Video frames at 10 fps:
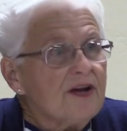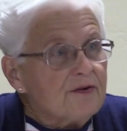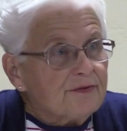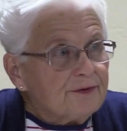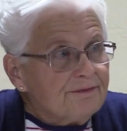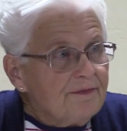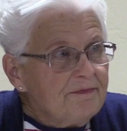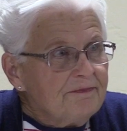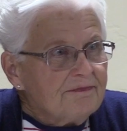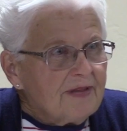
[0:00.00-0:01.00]
over,
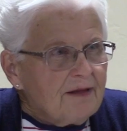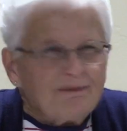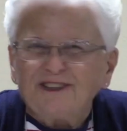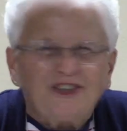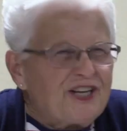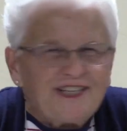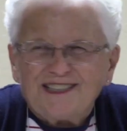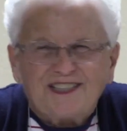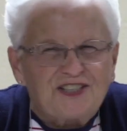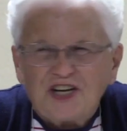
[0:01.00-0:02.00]
but you can
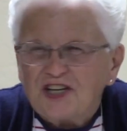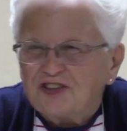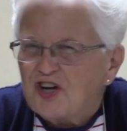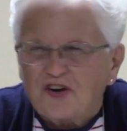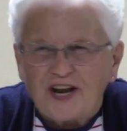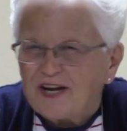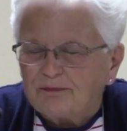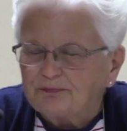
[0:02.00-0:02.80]
still turn in.